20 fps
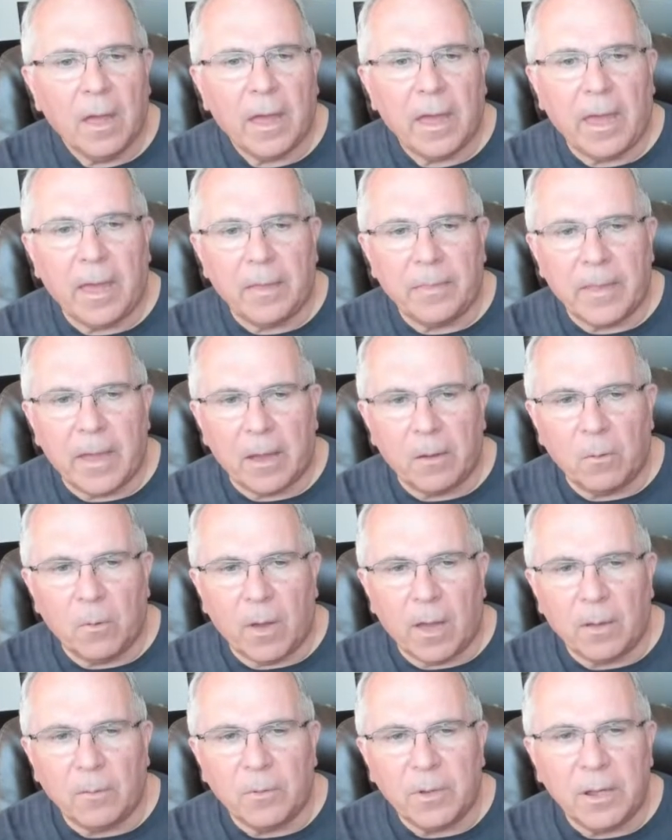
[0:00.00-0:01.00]
And that
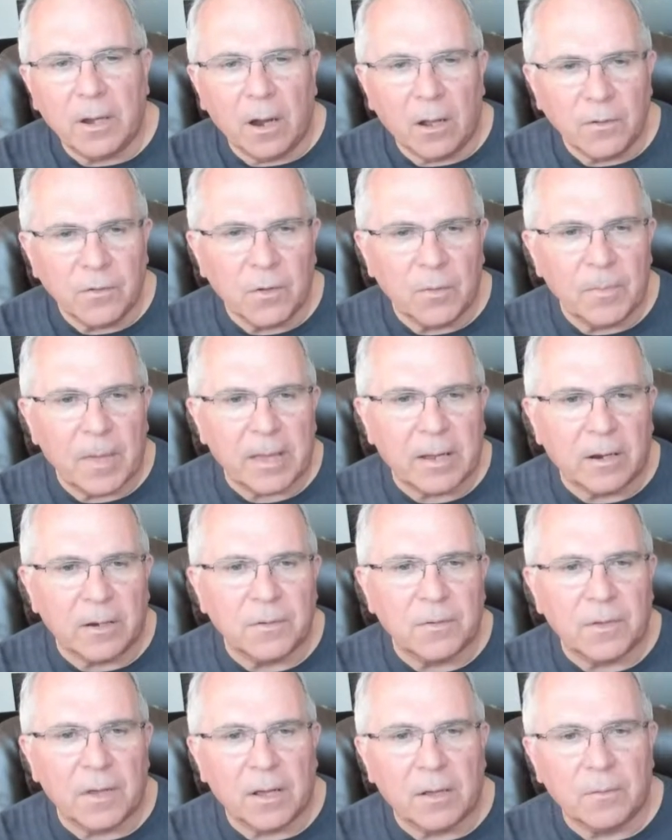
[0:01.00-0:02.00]
way we can also make
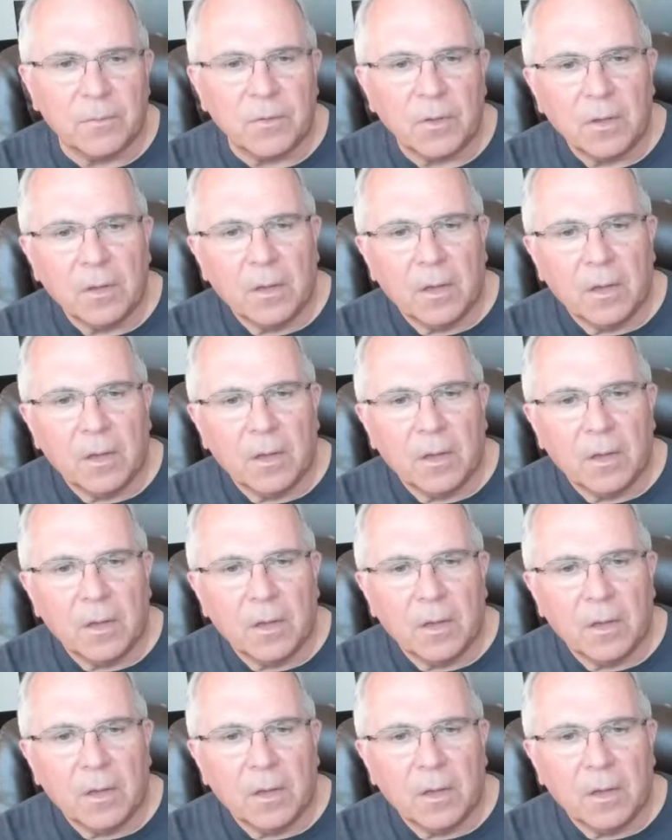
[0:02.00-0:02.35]
ourselves